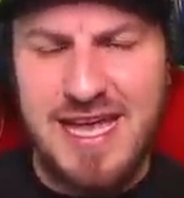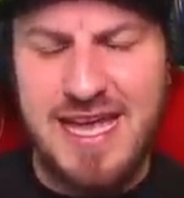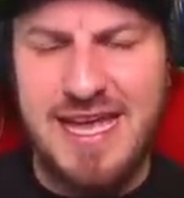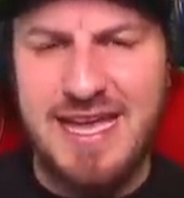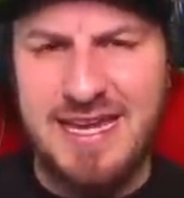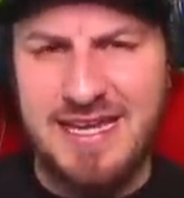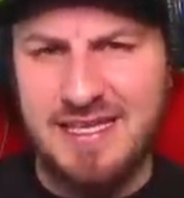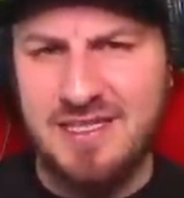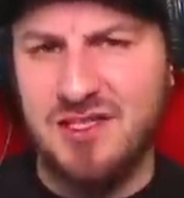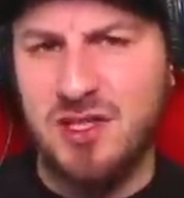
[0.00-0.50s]

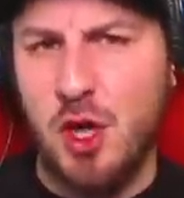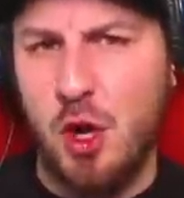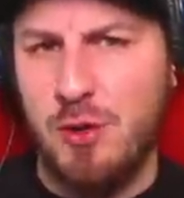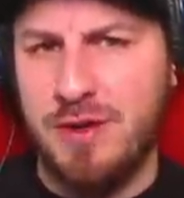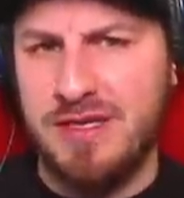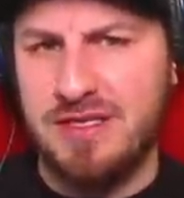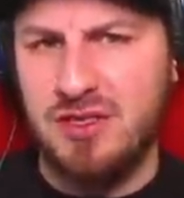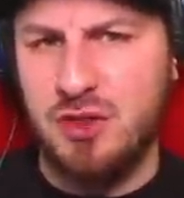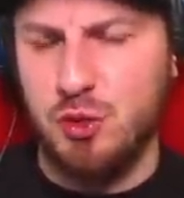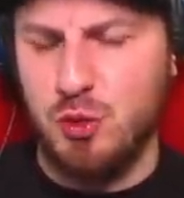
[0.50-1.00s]
It is
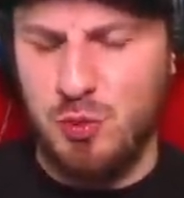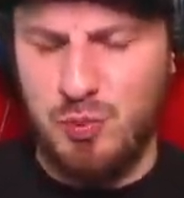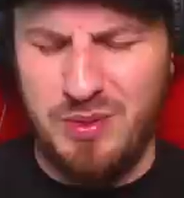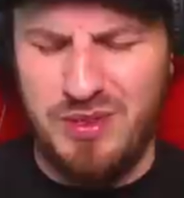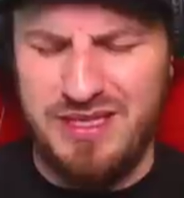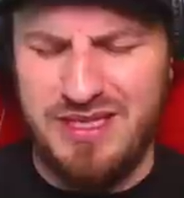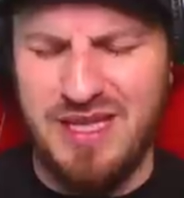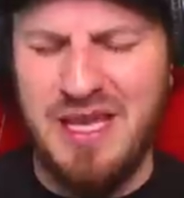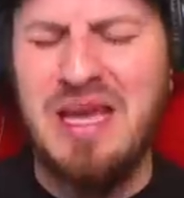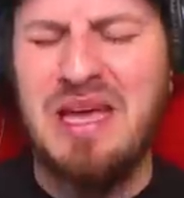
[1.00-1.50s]
going to
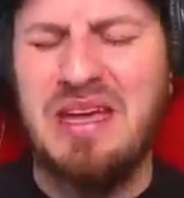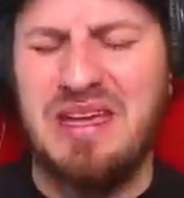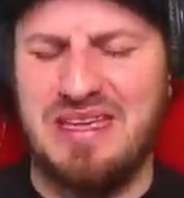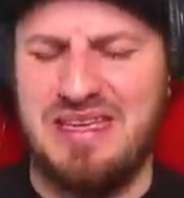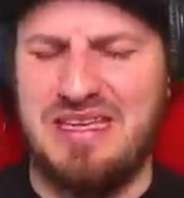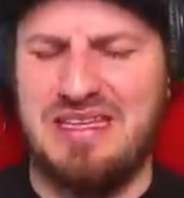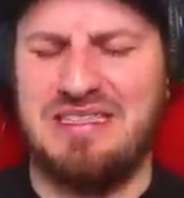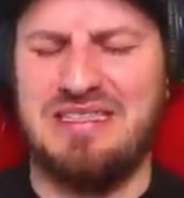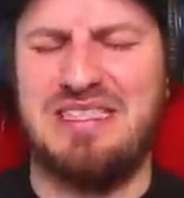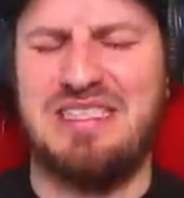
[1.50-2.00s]
be
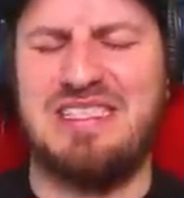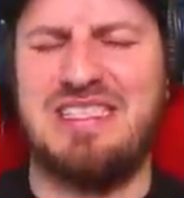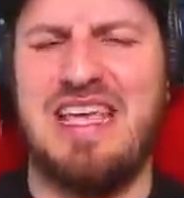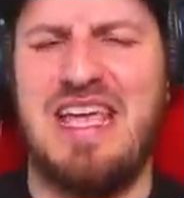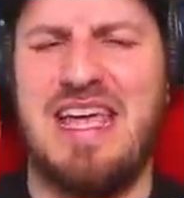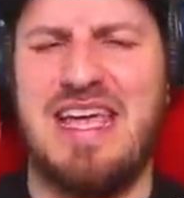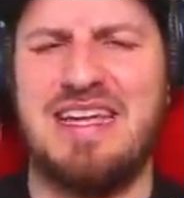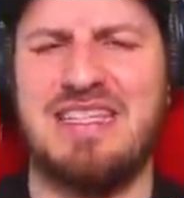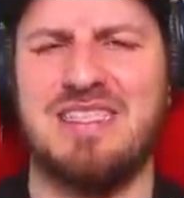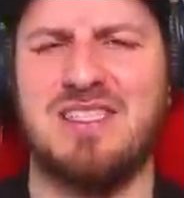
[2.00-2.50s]

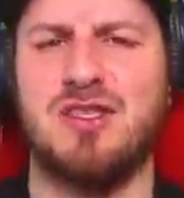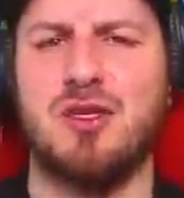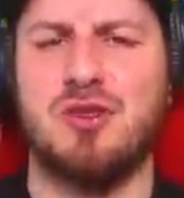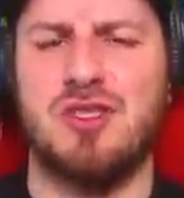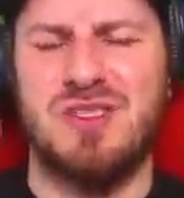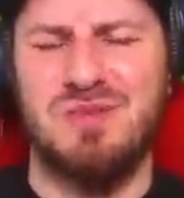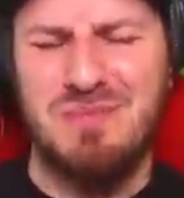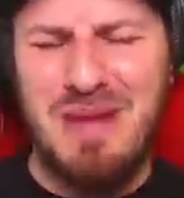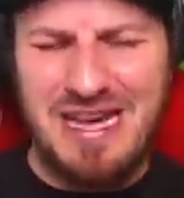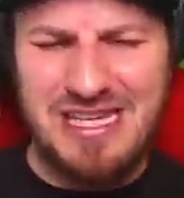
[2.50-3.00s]
insane. So
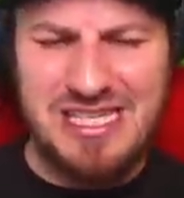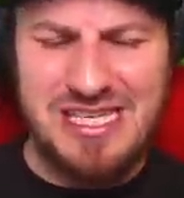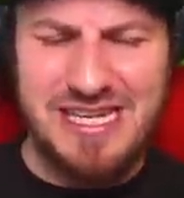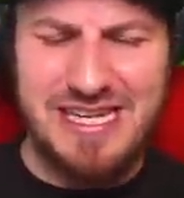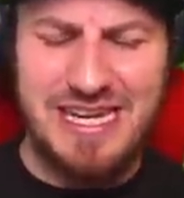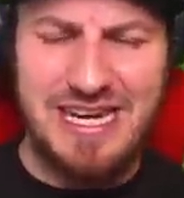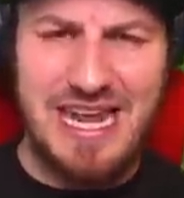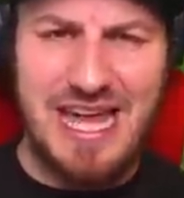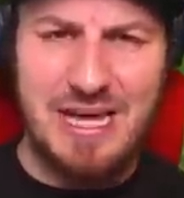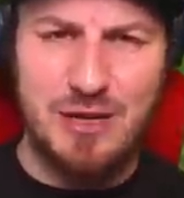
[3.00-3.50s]
smash
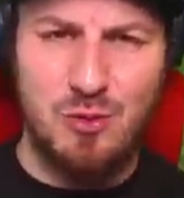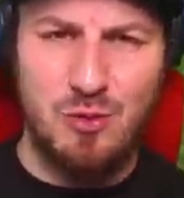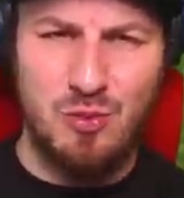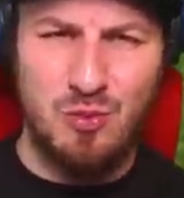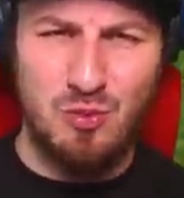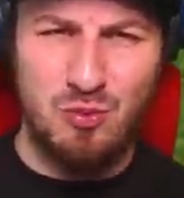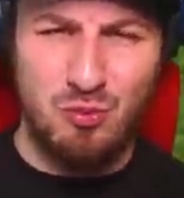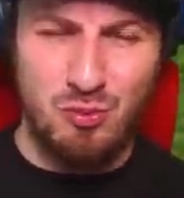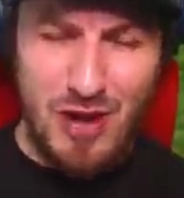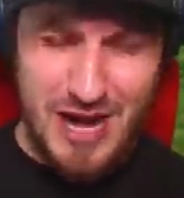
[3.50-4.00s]
the like
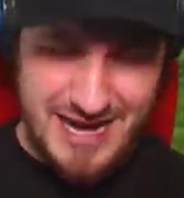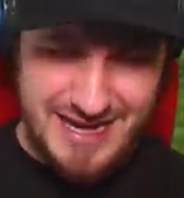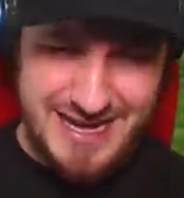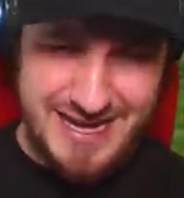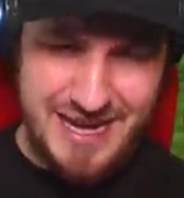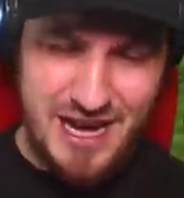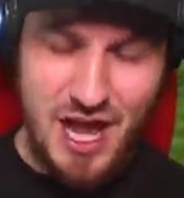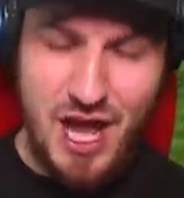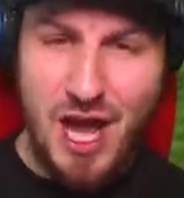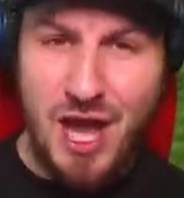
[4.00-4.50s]

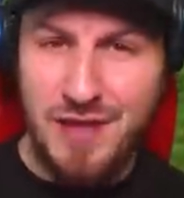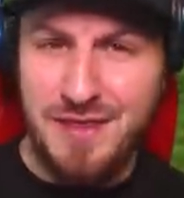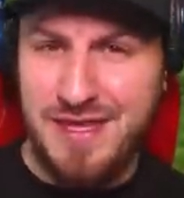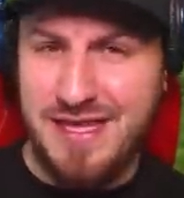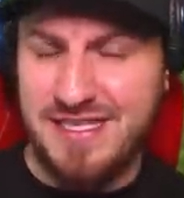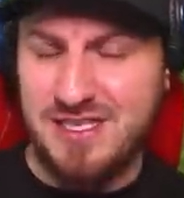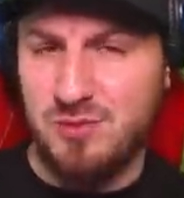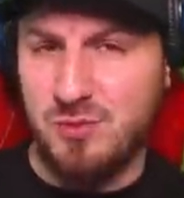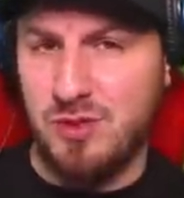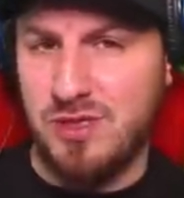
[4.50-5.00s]
rating on
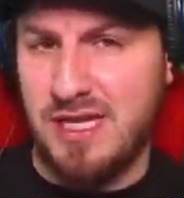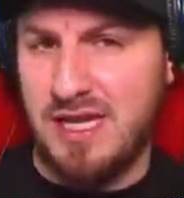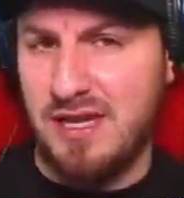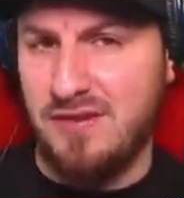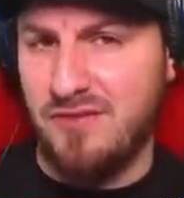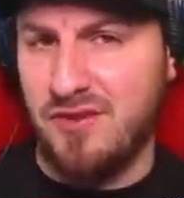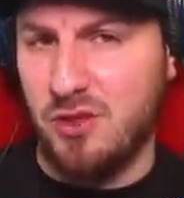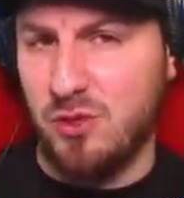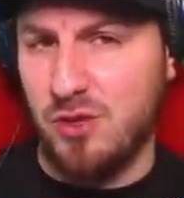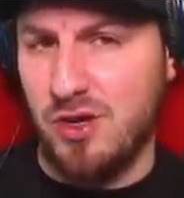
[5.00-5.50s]
this one
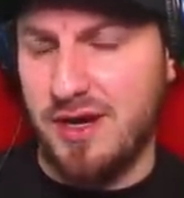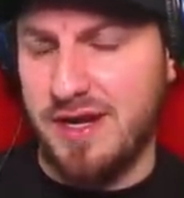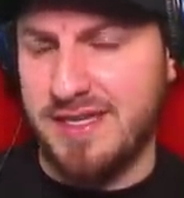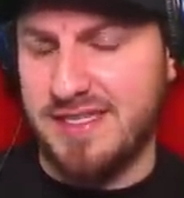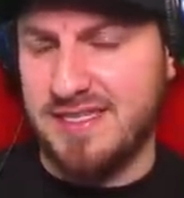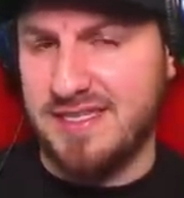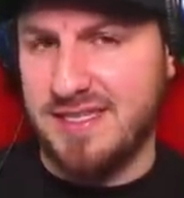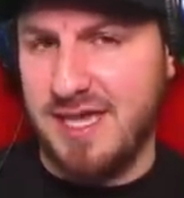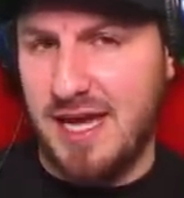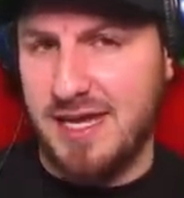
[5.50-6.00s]
if you are
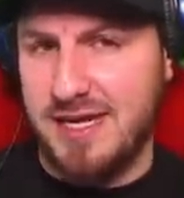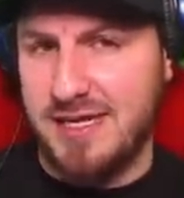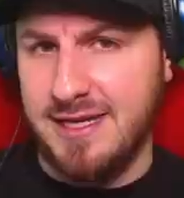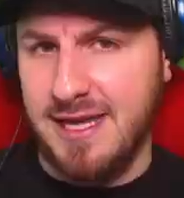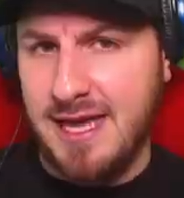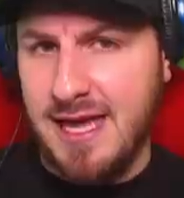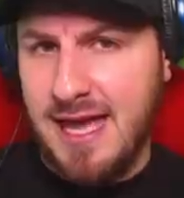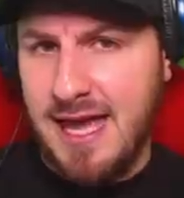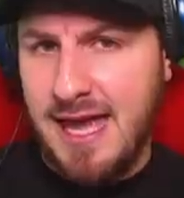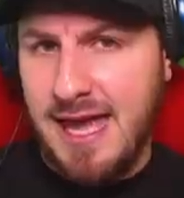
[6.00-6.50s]

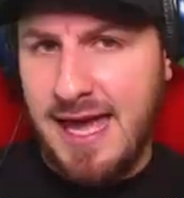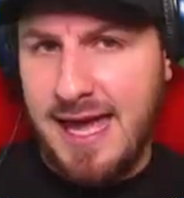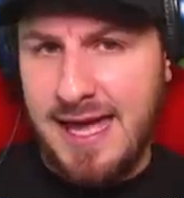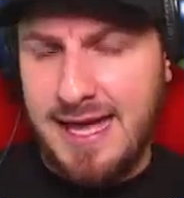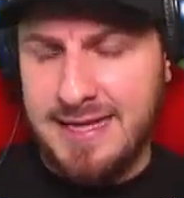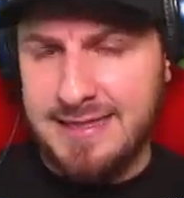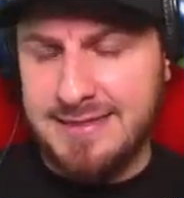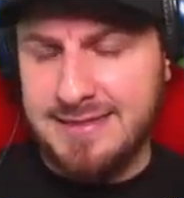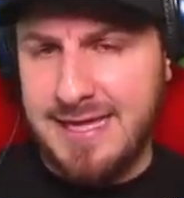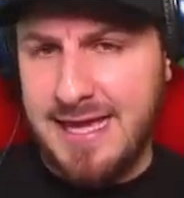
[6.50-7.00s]
excited,
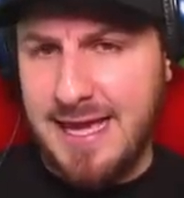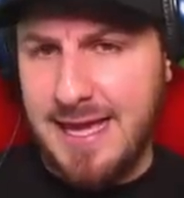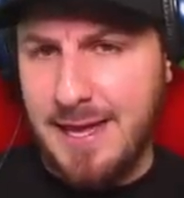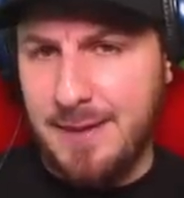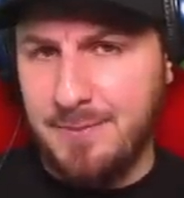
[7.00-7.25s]
and